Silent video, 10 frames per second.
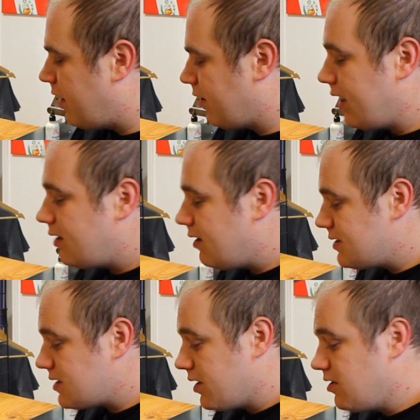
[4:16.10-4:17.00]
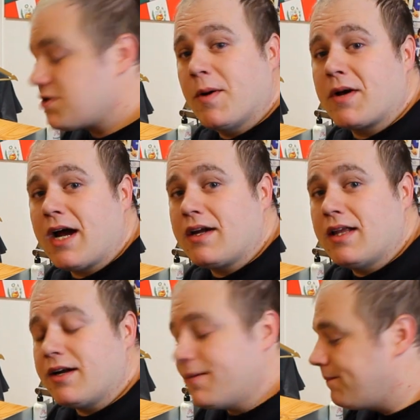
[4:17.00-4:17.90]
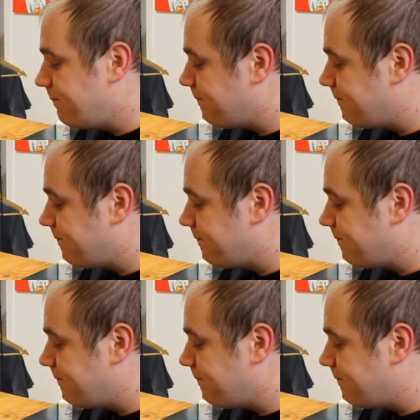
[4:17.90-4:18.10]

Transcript: All right, let's go to the spoke calculator.